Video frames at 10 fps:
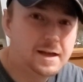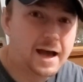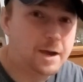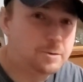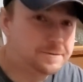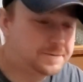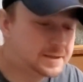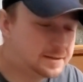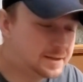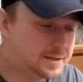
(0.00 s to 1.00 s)
I would
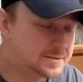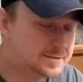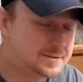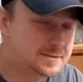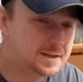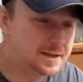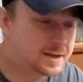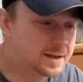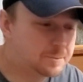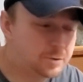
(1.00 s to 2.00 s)
feed this
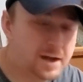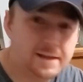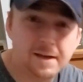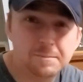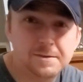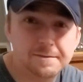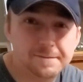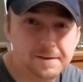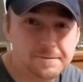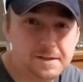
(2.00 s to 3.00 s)
probably up to
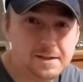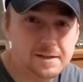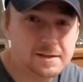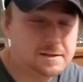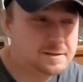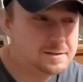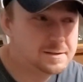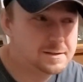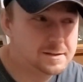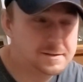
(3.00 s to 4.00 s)
50 to
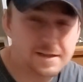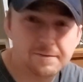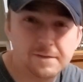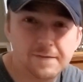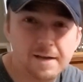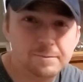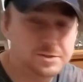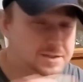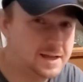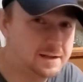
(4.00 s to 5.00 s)

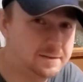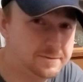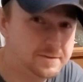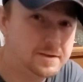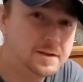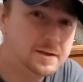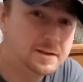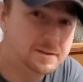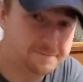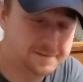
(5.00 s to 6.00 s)
75% of
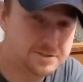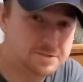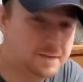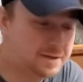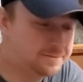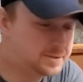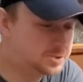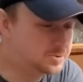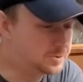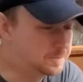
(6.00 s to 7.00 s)
the fish in my fish
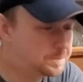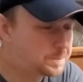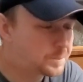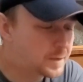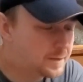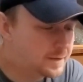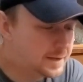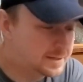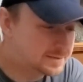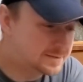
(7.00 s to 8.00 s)
room.
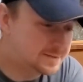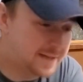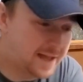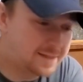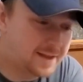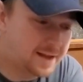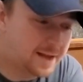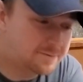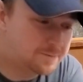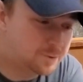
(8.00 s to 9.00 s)
It's not that high
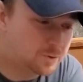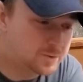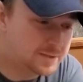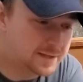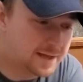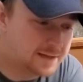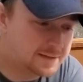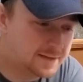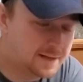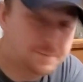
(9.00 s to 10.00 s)
of a protein
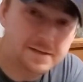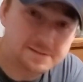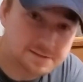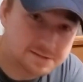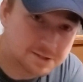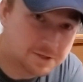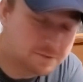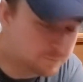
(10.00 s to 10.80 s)
content. I mean, it's a good